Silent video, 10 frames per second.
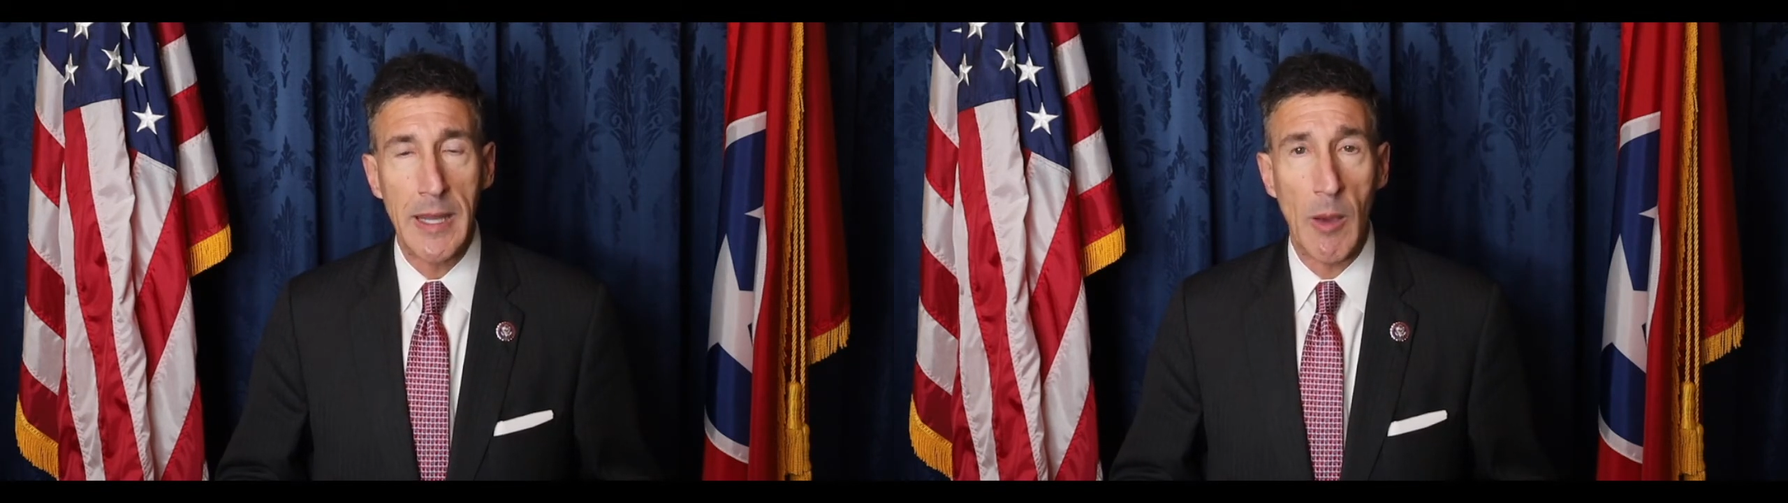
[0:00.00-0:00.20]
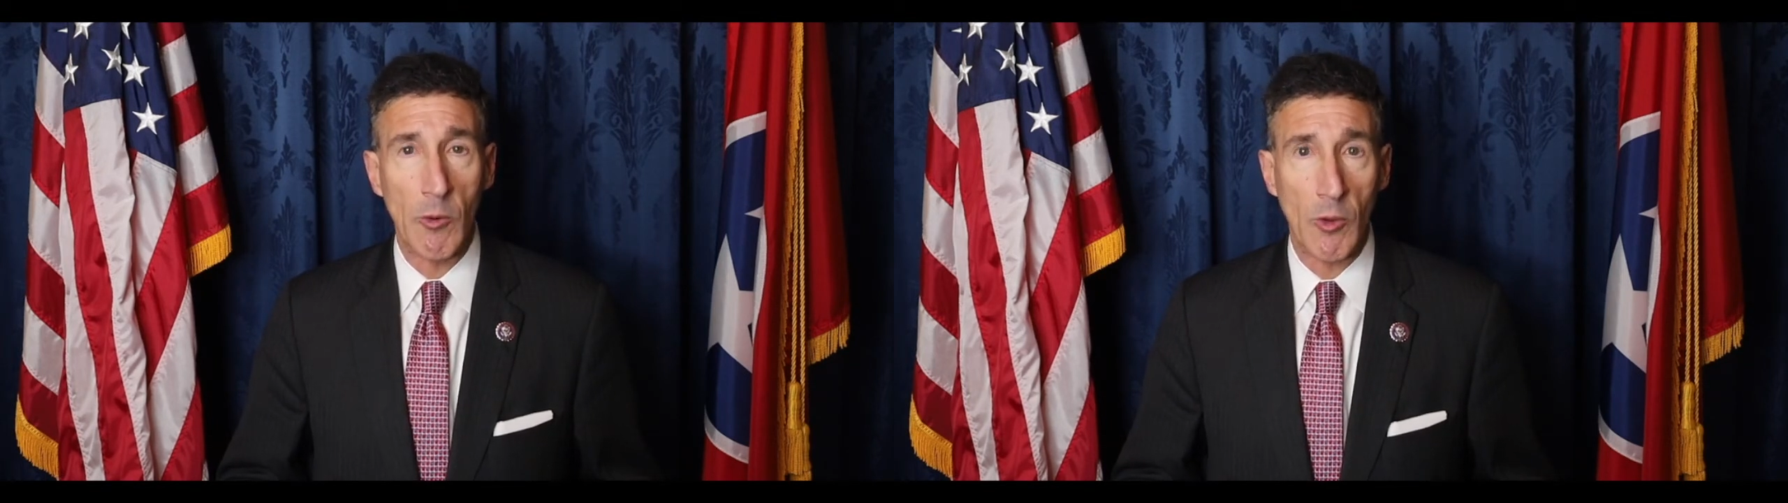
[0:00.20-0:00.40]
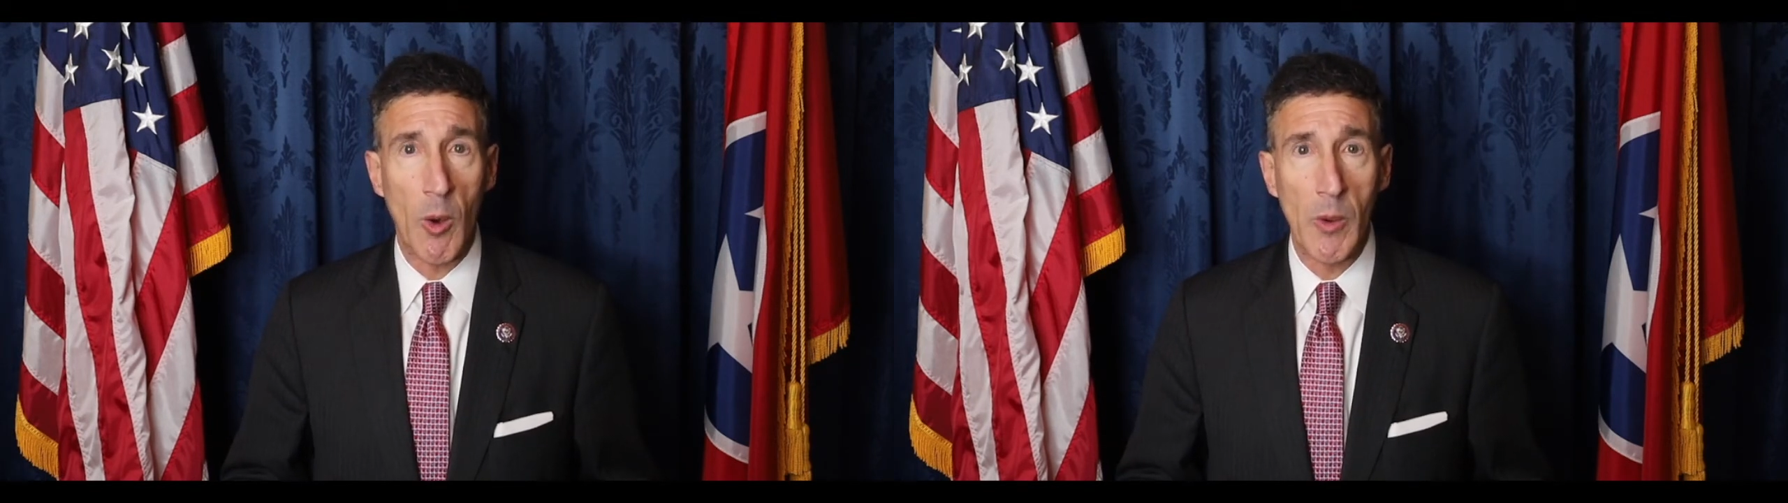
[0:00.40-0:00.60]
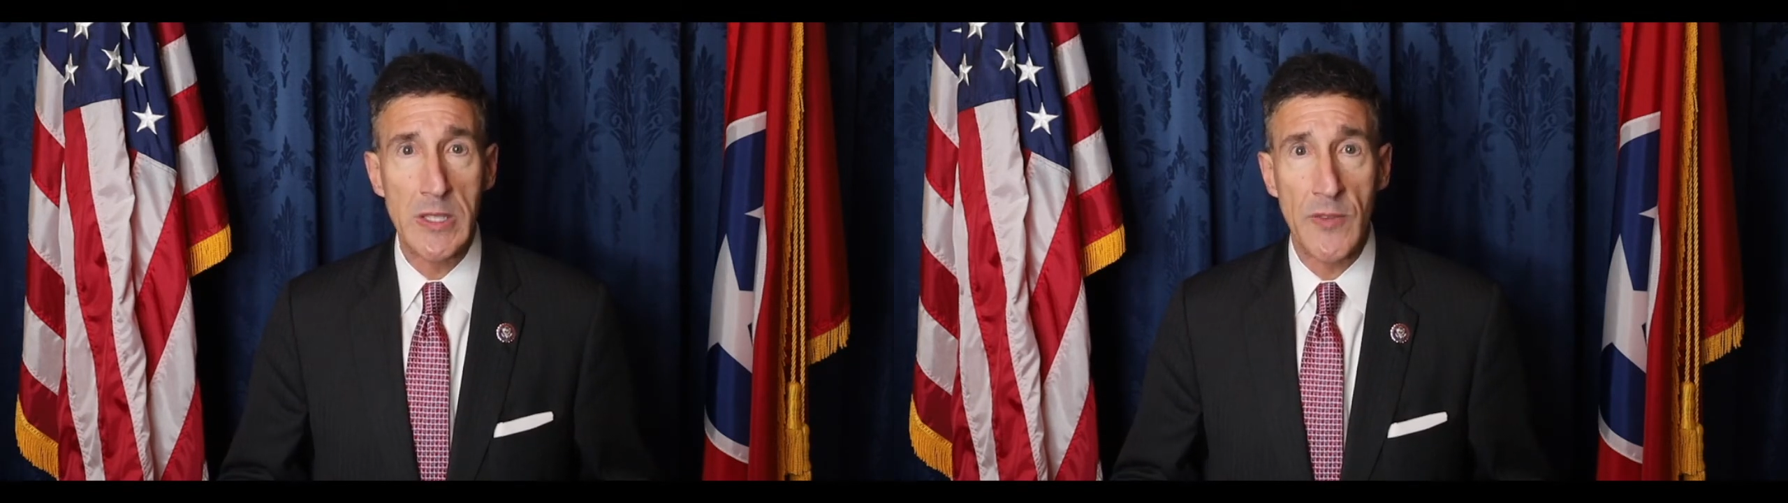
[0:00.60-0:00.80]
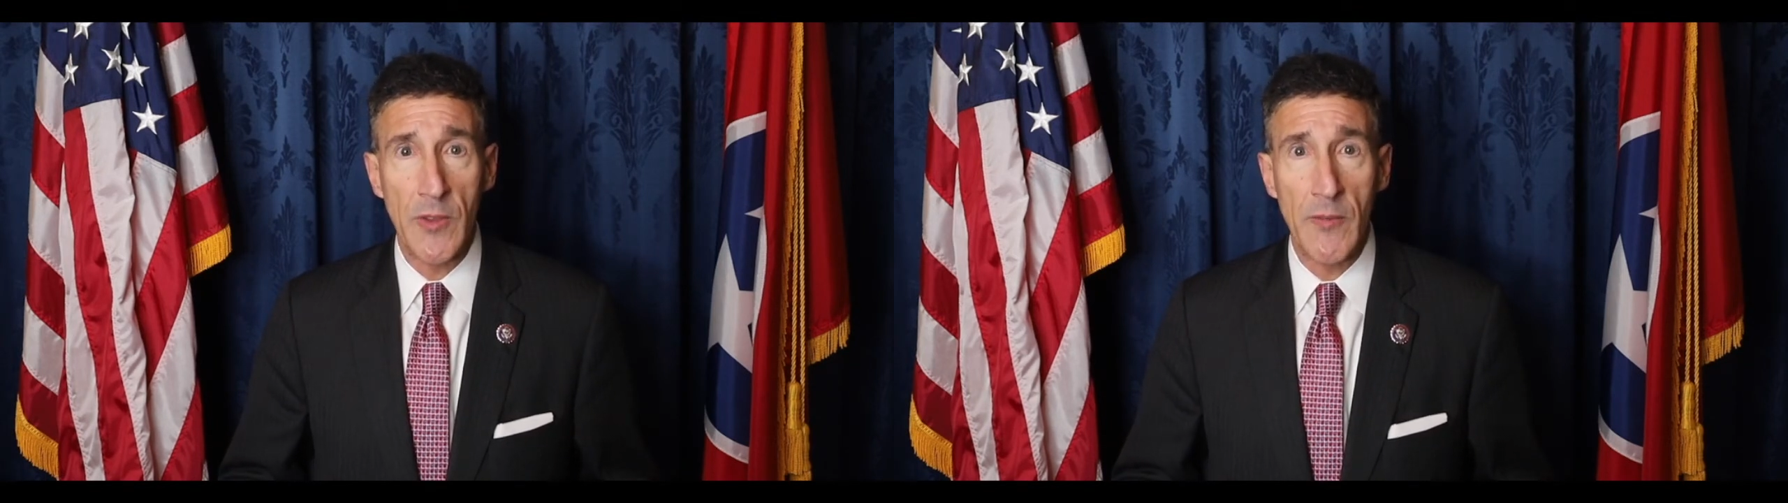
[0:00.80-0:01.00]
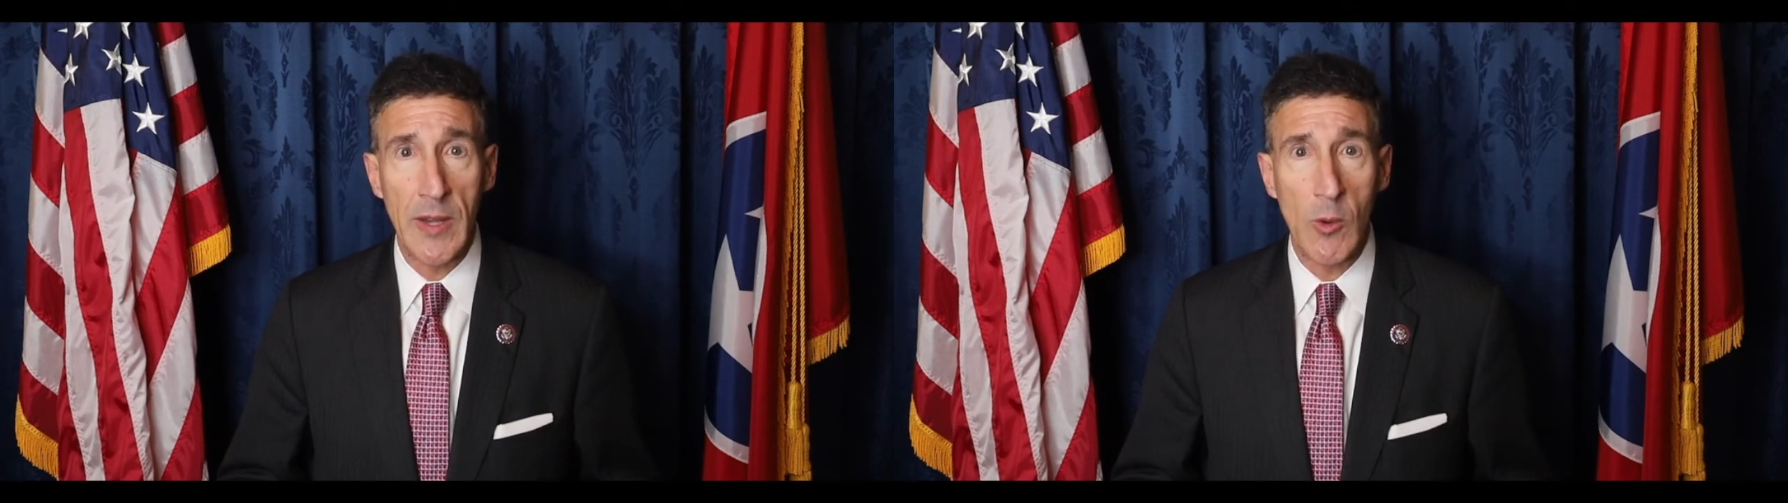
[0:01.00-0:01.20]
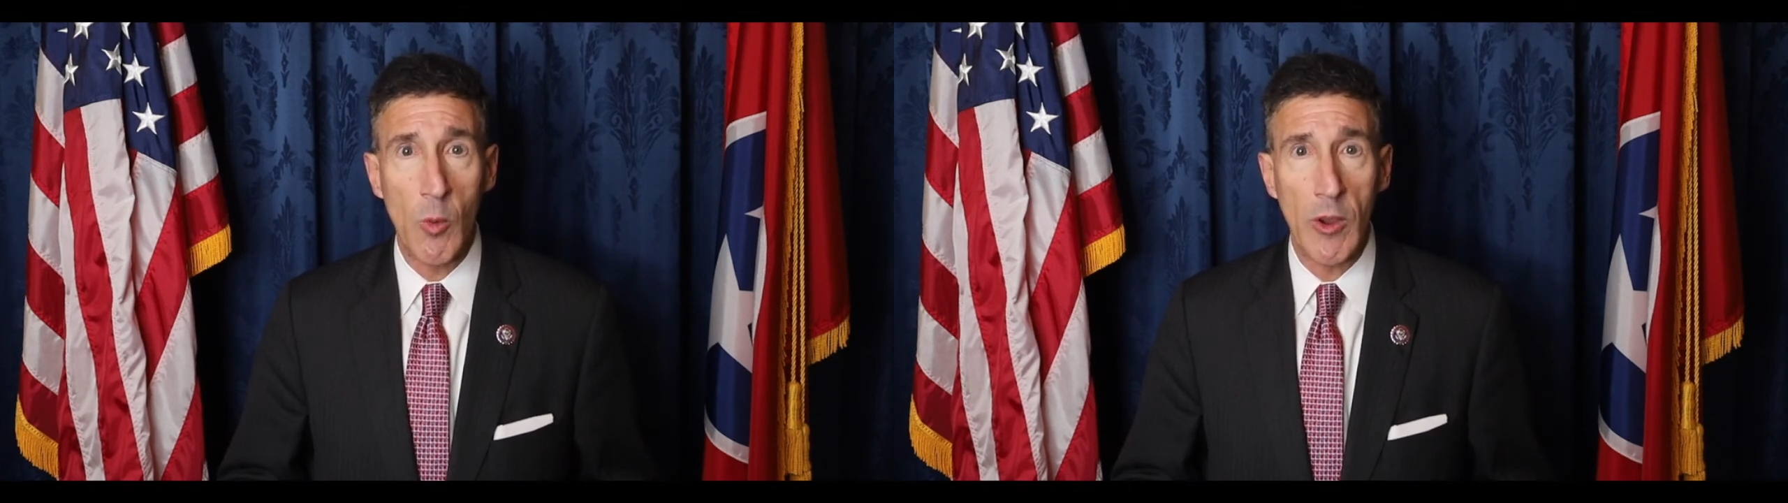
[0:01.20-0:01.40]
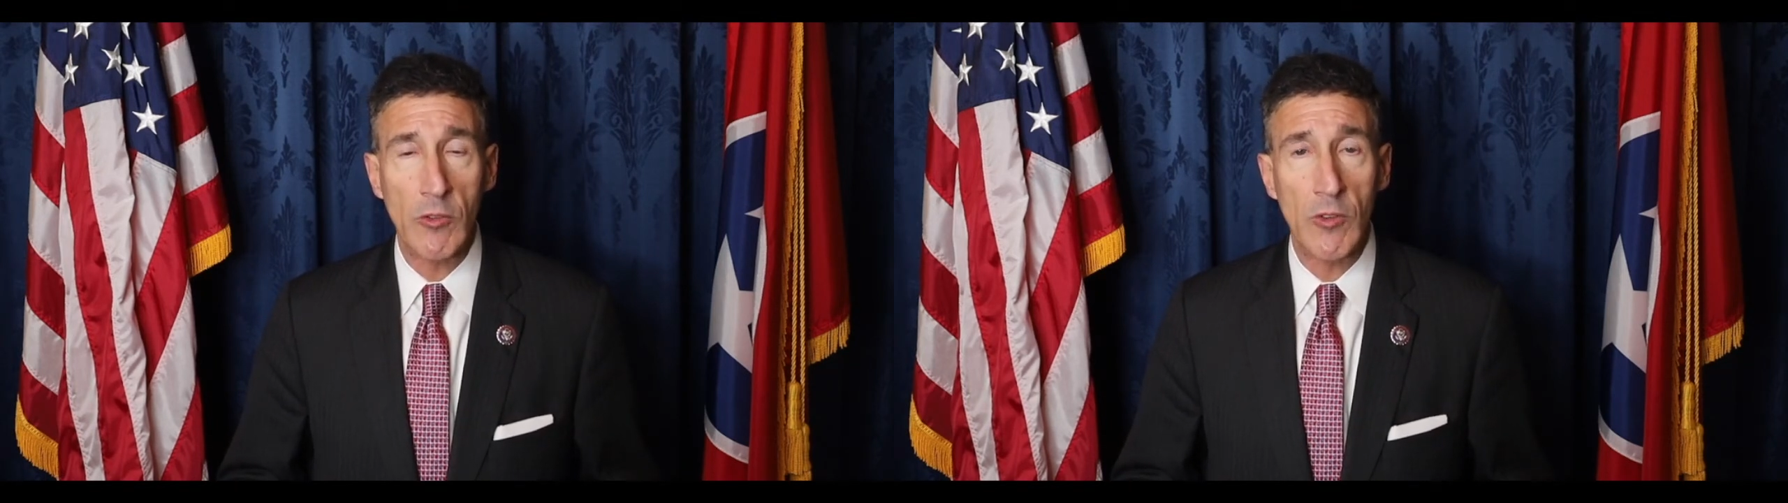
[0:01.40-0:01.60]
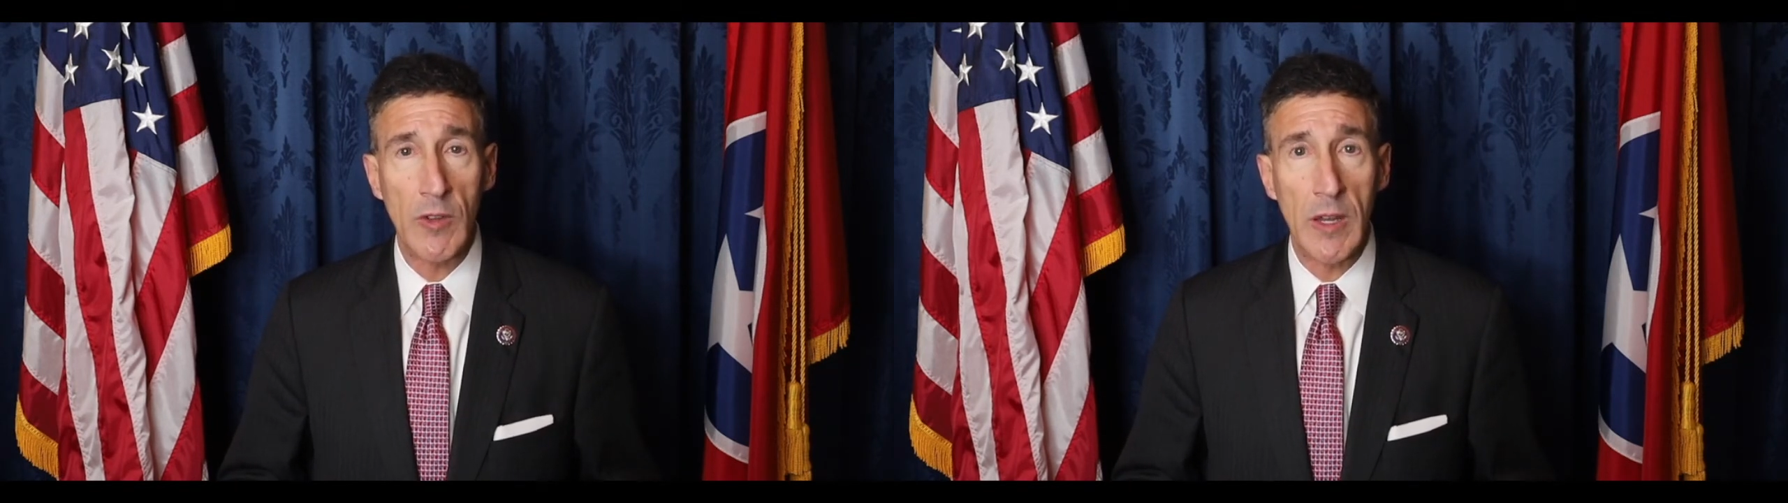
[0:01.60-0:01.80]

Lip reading: Now, as always, if you have any questions,